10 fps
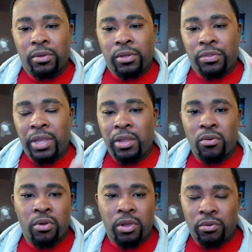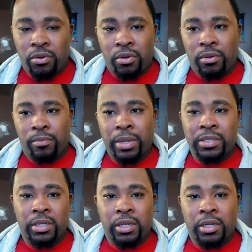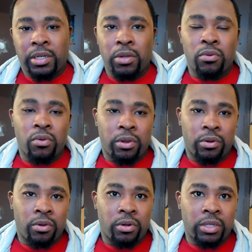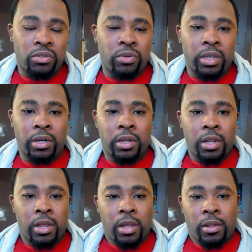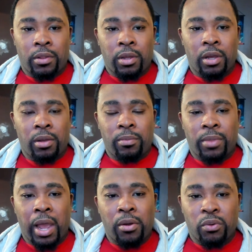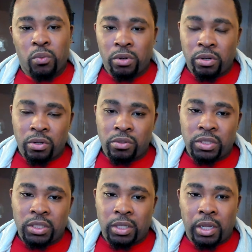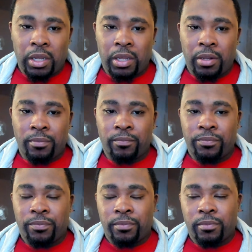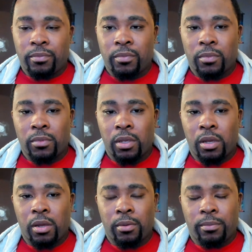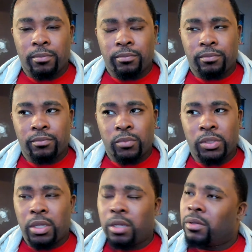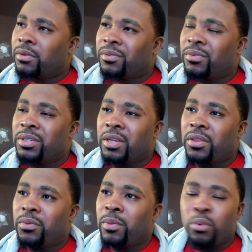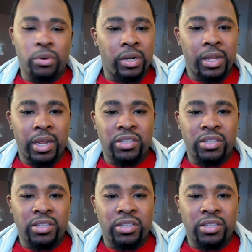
thing going on, basically a deal going on, that you get the Outer Worlds and what's the other one, Borderlands